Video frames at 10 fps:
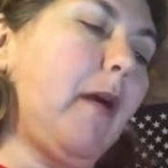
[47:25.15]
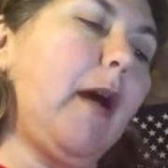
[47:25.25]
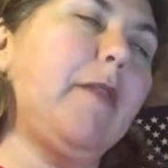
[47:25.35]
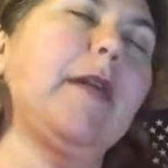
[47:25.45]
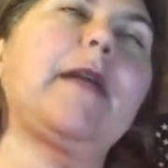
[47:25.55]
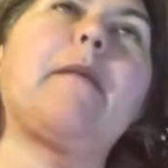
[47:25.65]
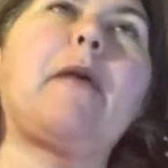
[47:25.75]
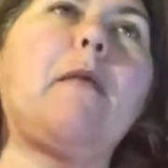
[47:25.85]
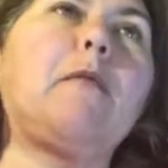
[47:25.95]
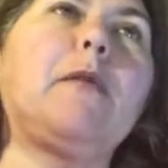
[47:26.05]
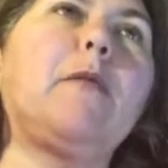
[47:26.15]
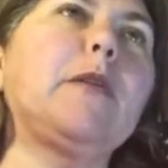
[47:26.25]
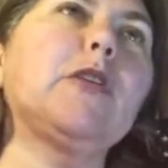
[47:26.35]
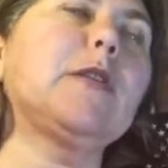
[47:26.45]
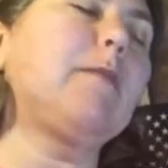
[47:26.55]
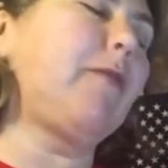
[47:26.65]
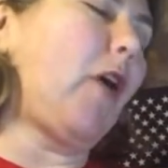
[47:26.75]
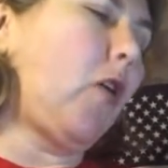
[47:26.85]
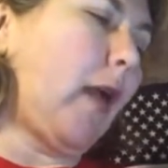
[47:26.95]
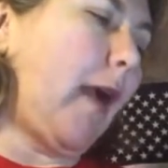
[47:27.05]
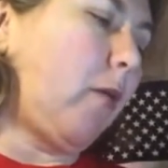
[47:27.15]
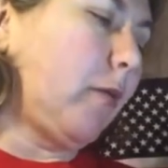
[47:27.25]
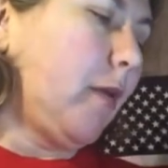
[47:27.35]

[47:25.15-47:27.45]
I think I probably would just fall out.